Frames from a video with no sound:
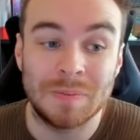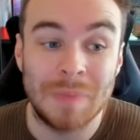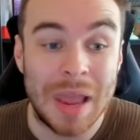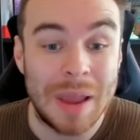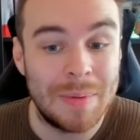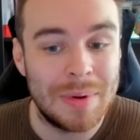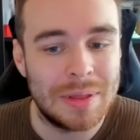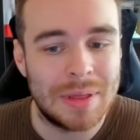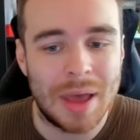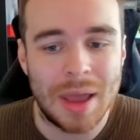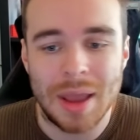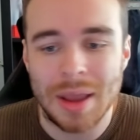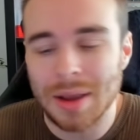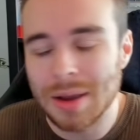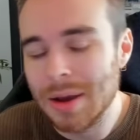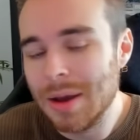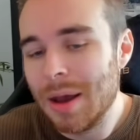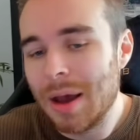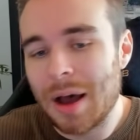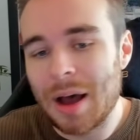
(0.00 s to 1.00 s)
Maybe
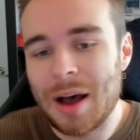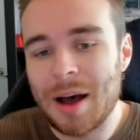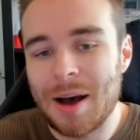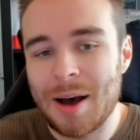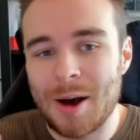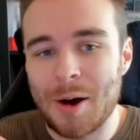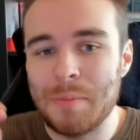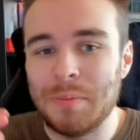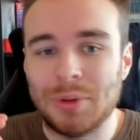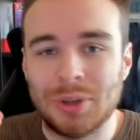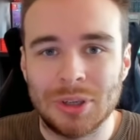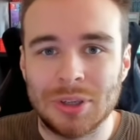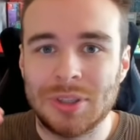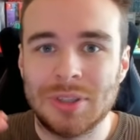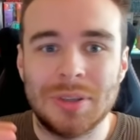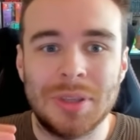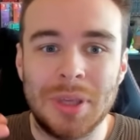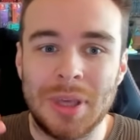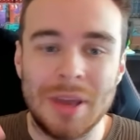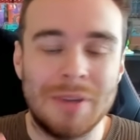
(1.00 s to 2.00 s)
they um,
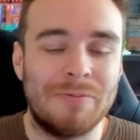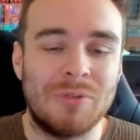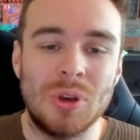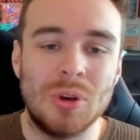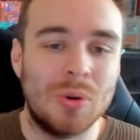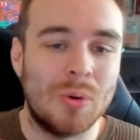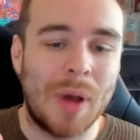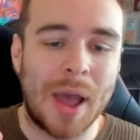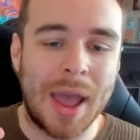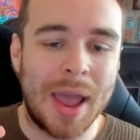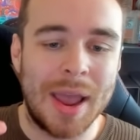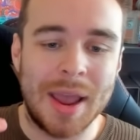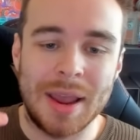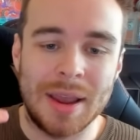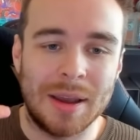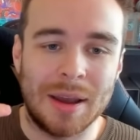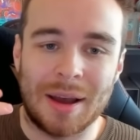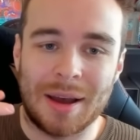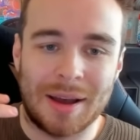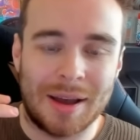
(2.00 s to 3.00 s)
just give you
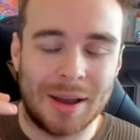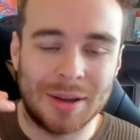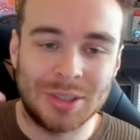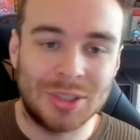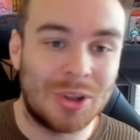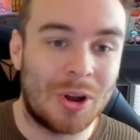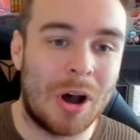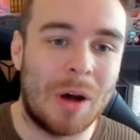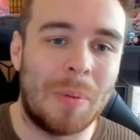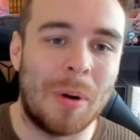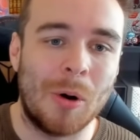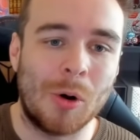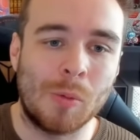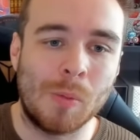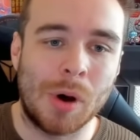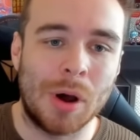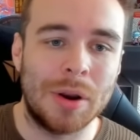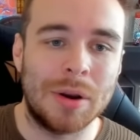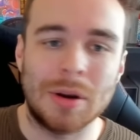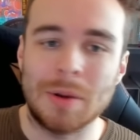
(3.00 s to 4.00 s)
a a starter
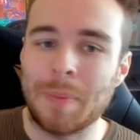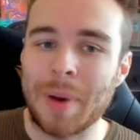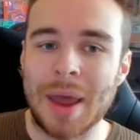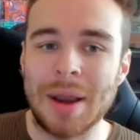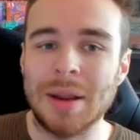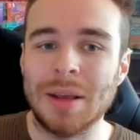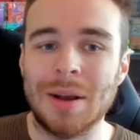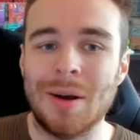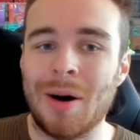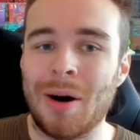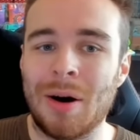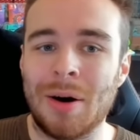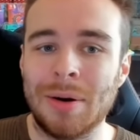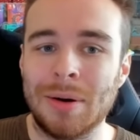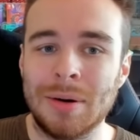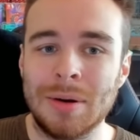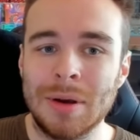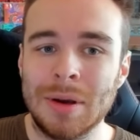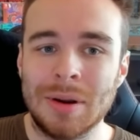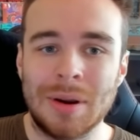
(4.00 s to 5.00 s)
Pokemon depending
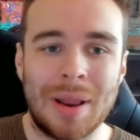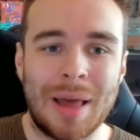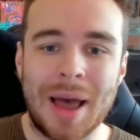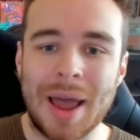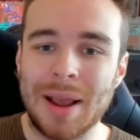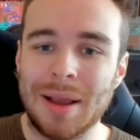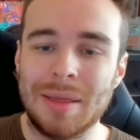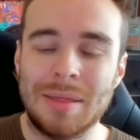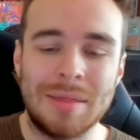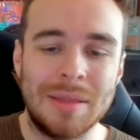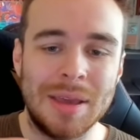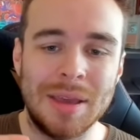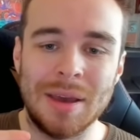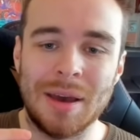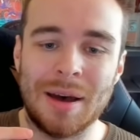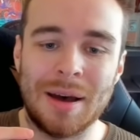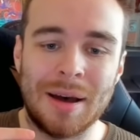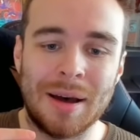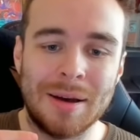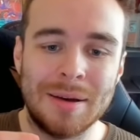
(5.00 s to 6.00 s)
on like the.
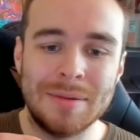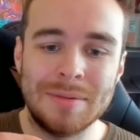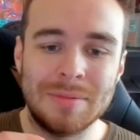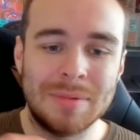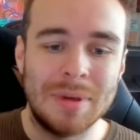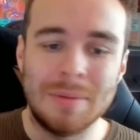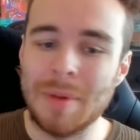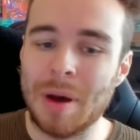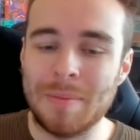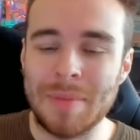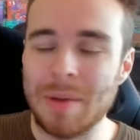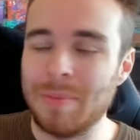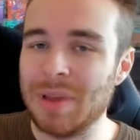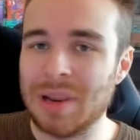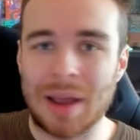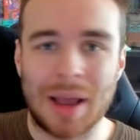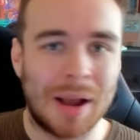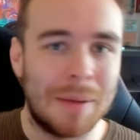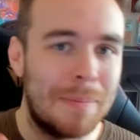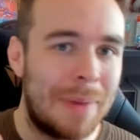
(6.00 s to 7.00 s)
Uh, maybe
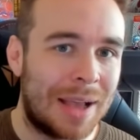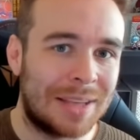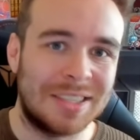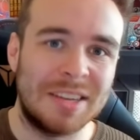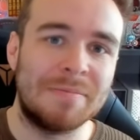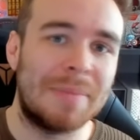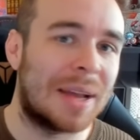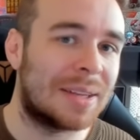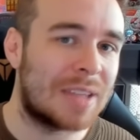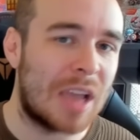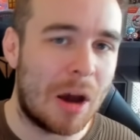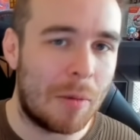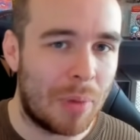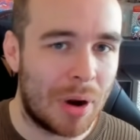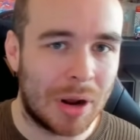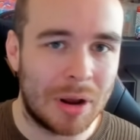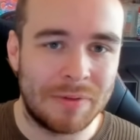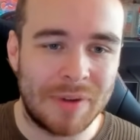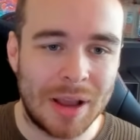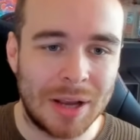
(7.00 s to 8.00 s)
like a massive mass
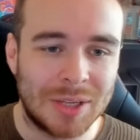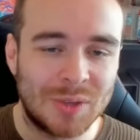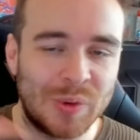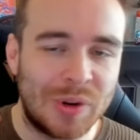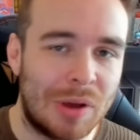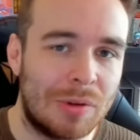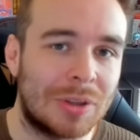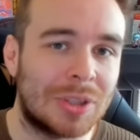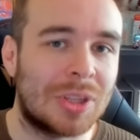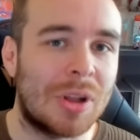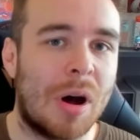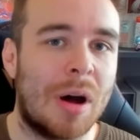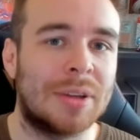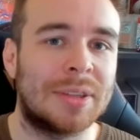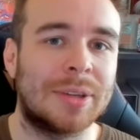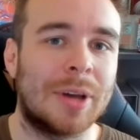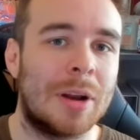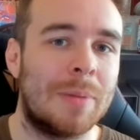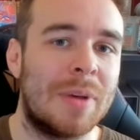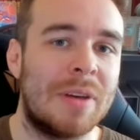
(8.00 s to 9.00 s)
outbreak event, because we know the
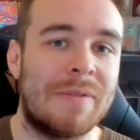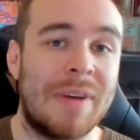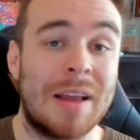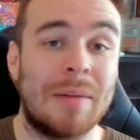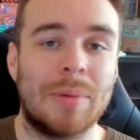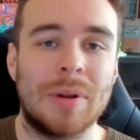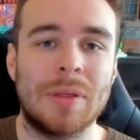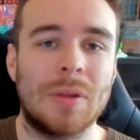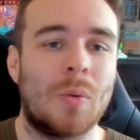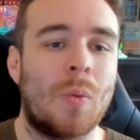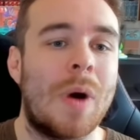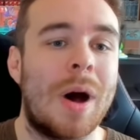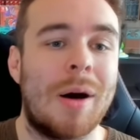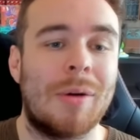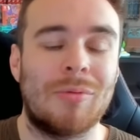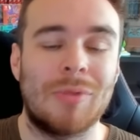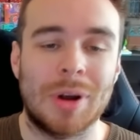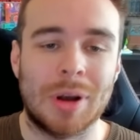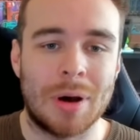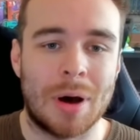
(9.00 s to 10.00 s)
starters are going to be available in the
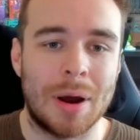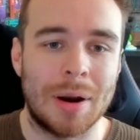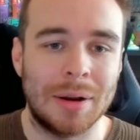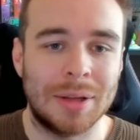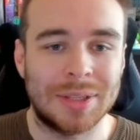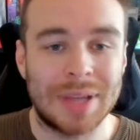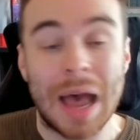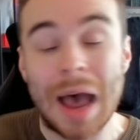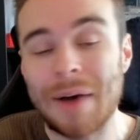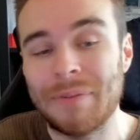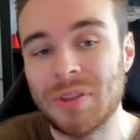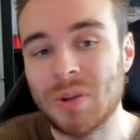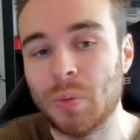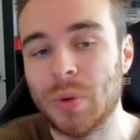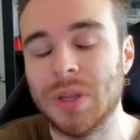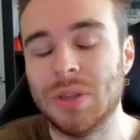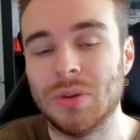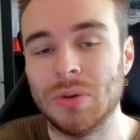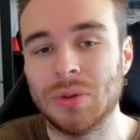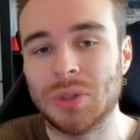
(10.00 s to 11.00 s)
wild regardless after
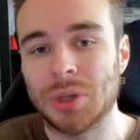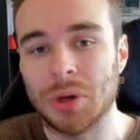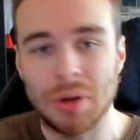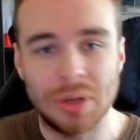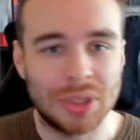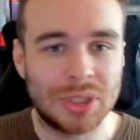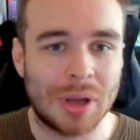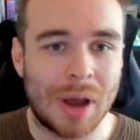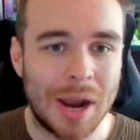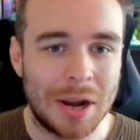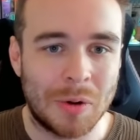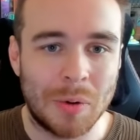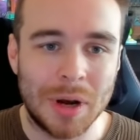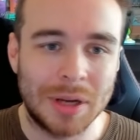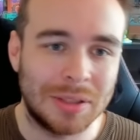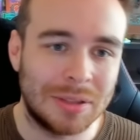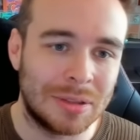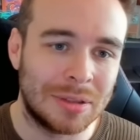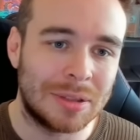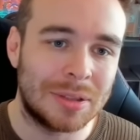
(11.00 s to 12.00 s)
we do certain side
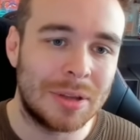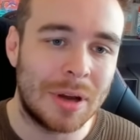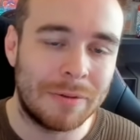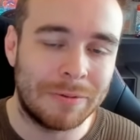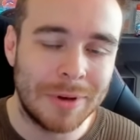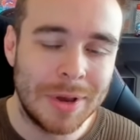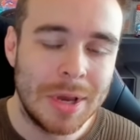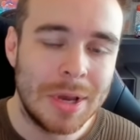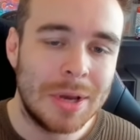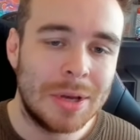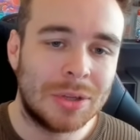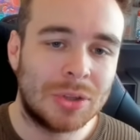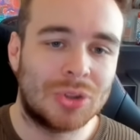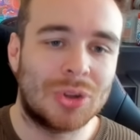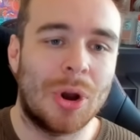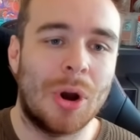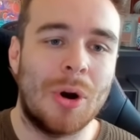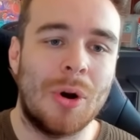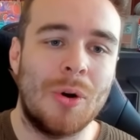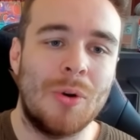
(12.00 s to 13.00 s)
quests and stuff.
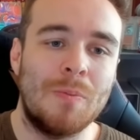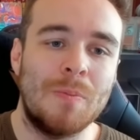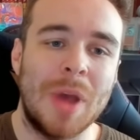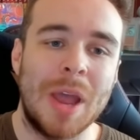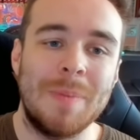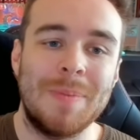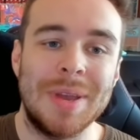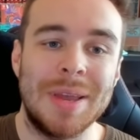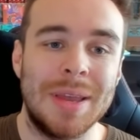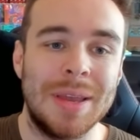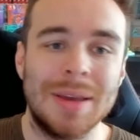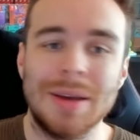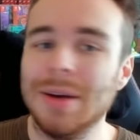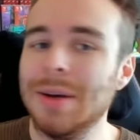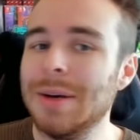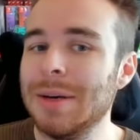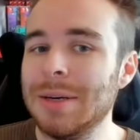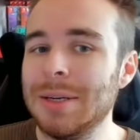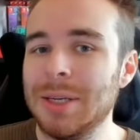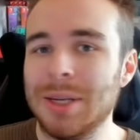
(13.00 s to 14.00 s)
So maybe,
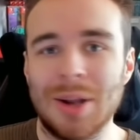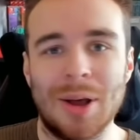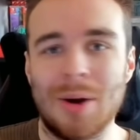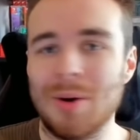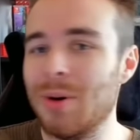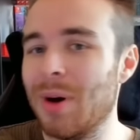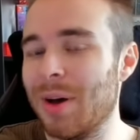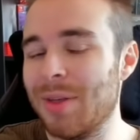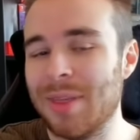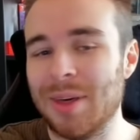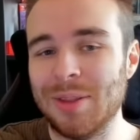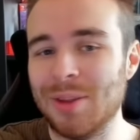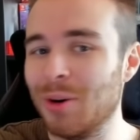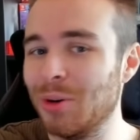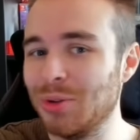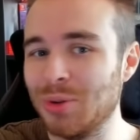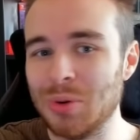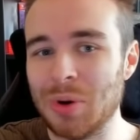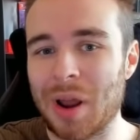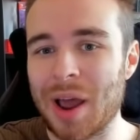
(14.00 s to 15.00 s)
you know, uh,
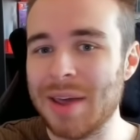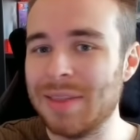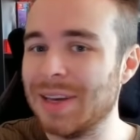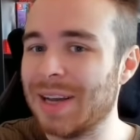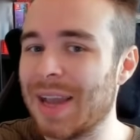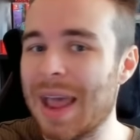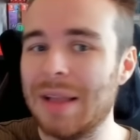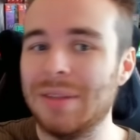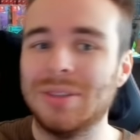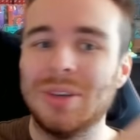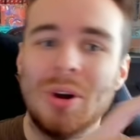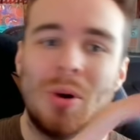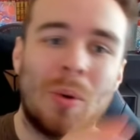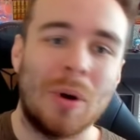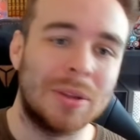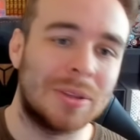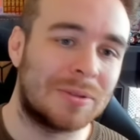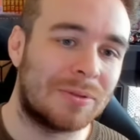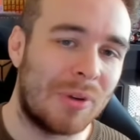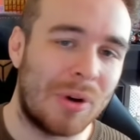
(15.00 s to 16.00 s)
they'll do like the Kanto
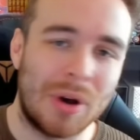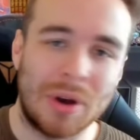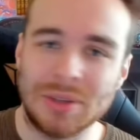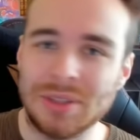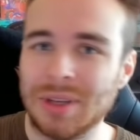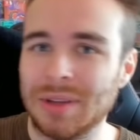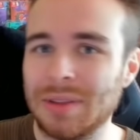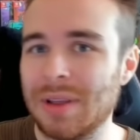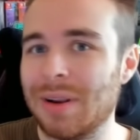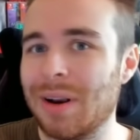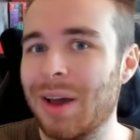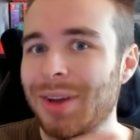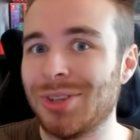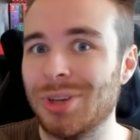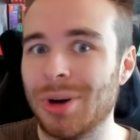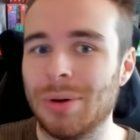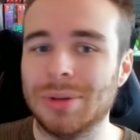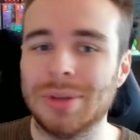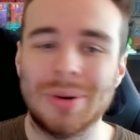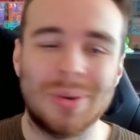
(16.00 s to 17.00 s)
ones first and then like
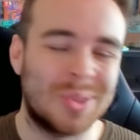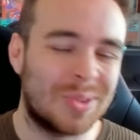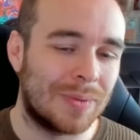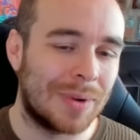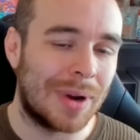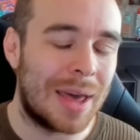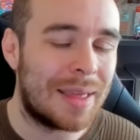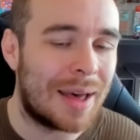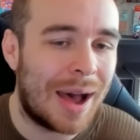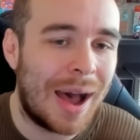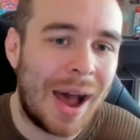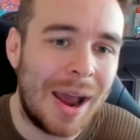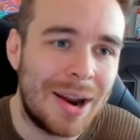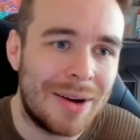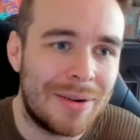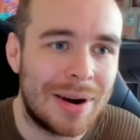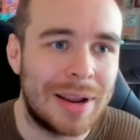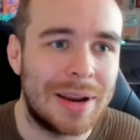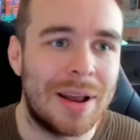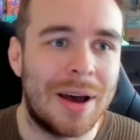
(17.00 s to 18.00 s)
Johto or something like that. I
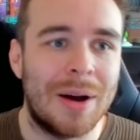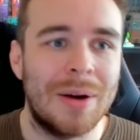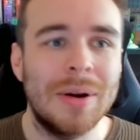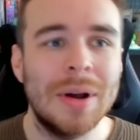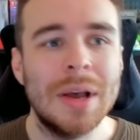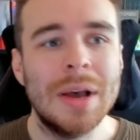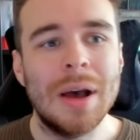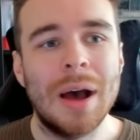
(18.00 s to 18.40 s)
don't really know.